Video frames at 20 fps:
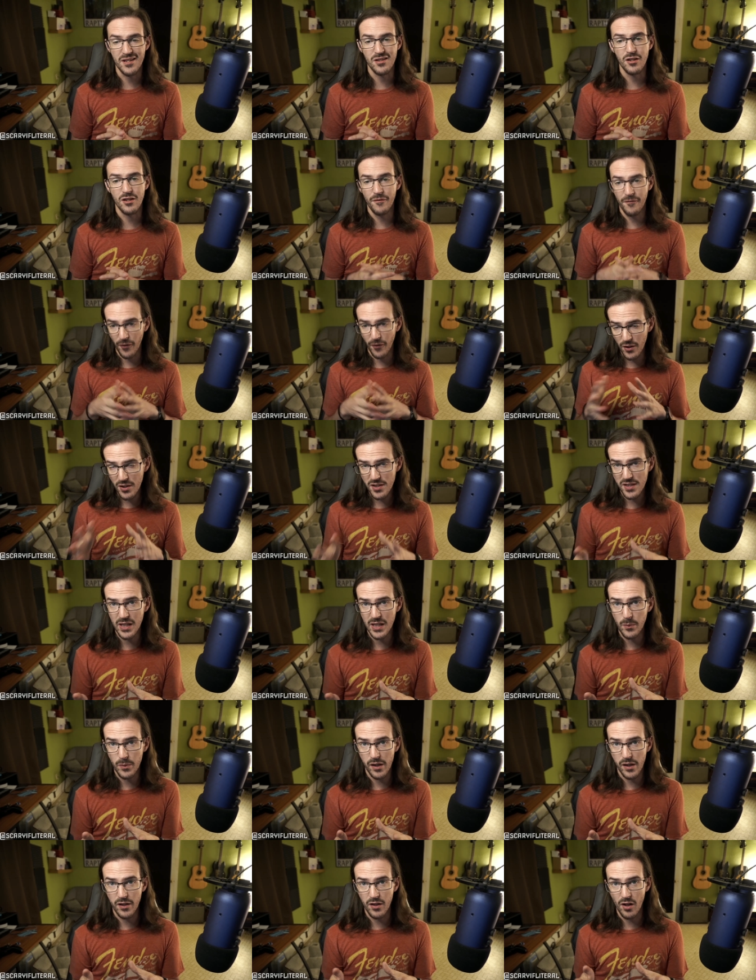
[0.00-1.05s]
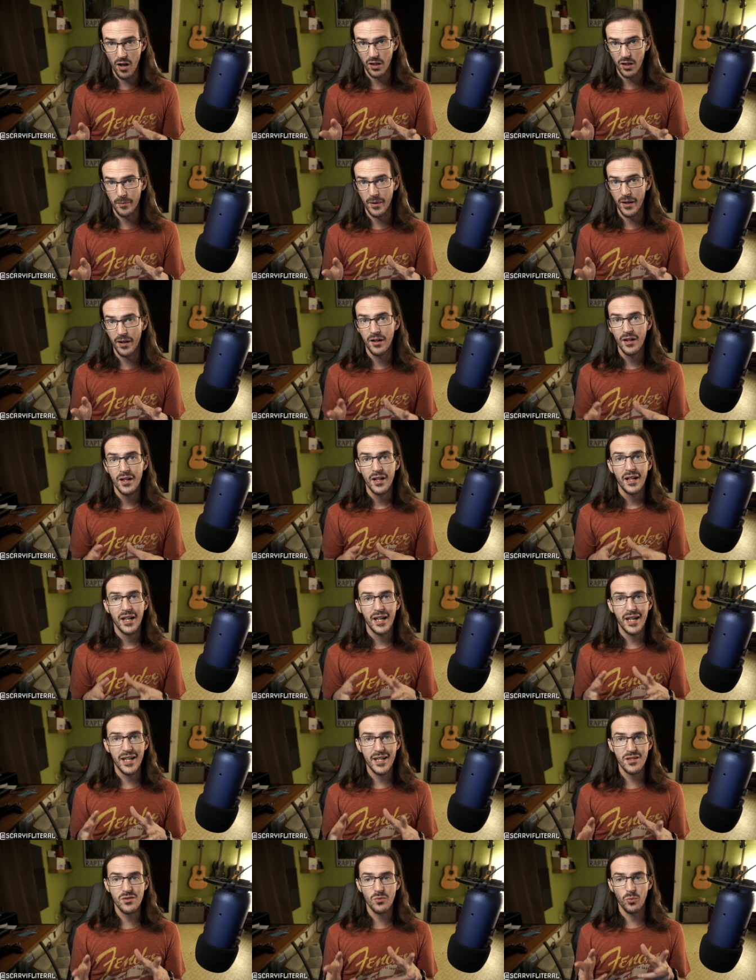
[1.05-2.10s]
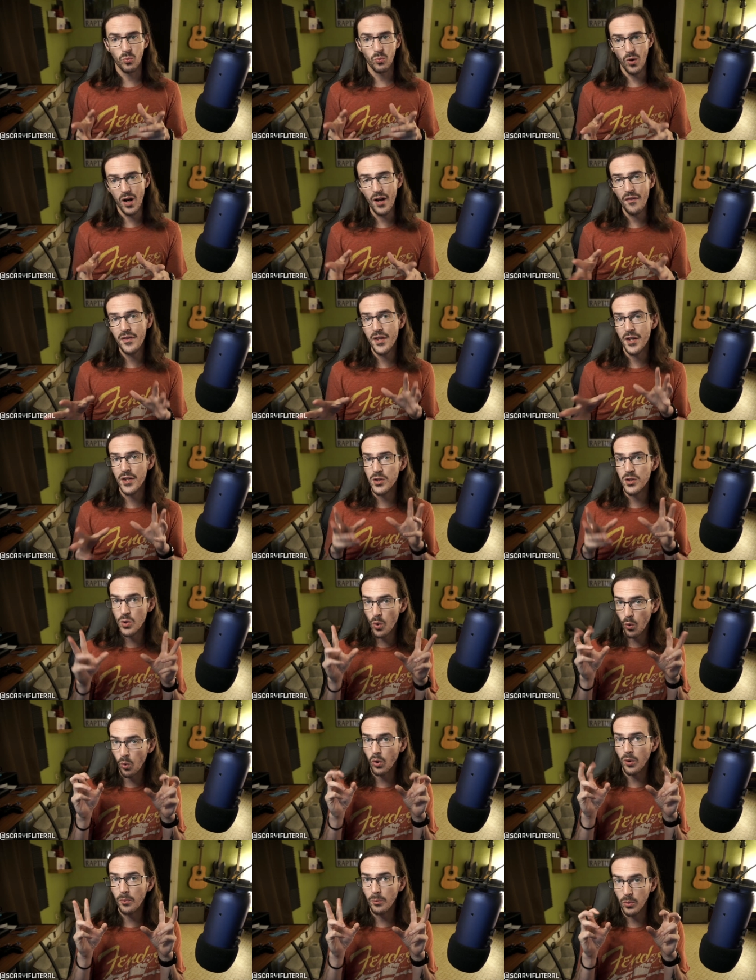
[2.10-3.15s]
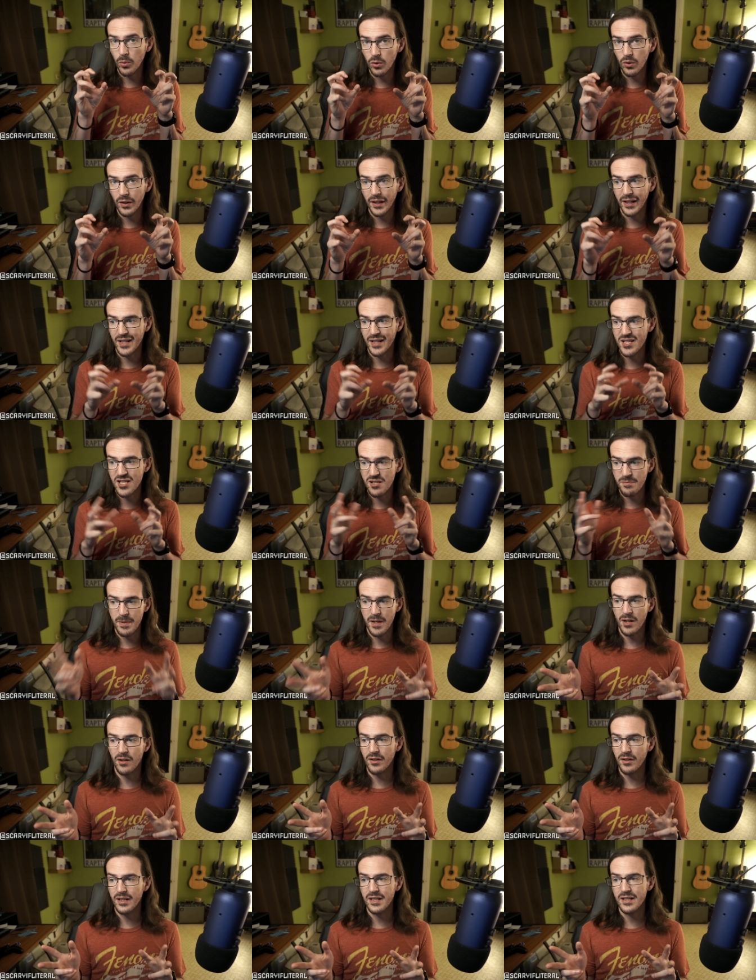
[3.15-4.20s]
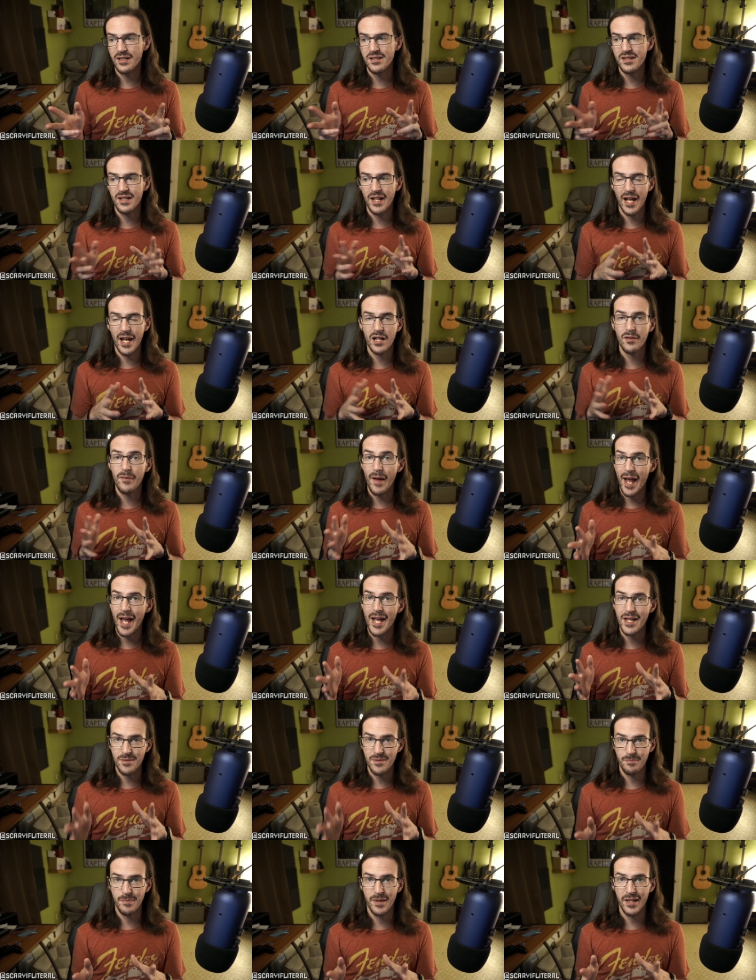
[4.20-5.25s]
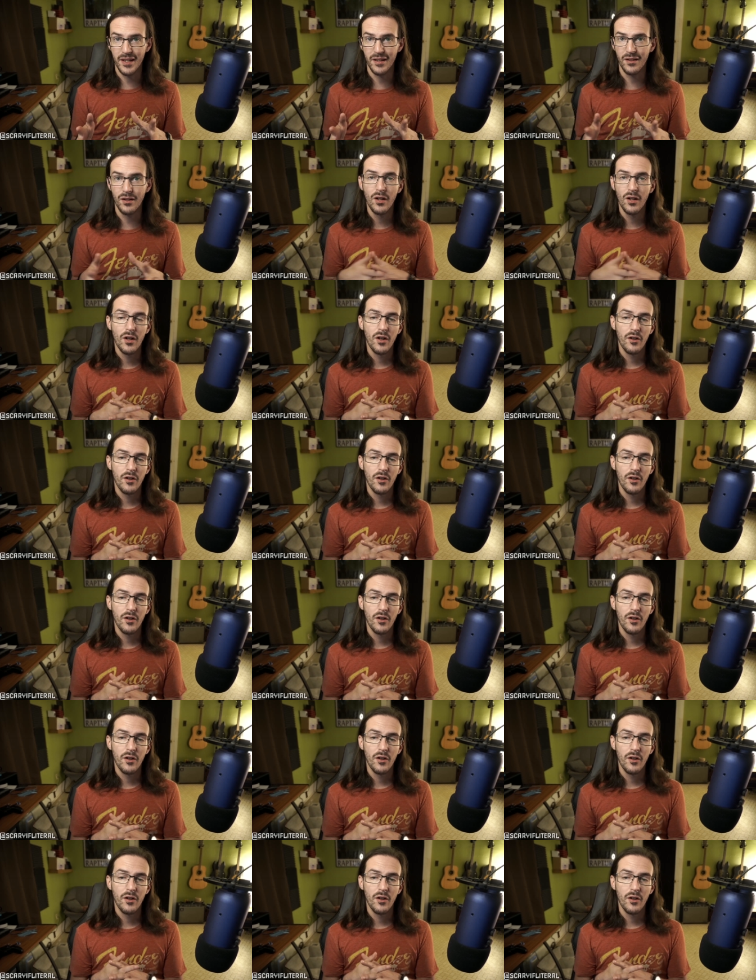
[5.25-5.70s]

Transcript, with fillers: So the first thing we need to talk about is what the normal experience kind of has been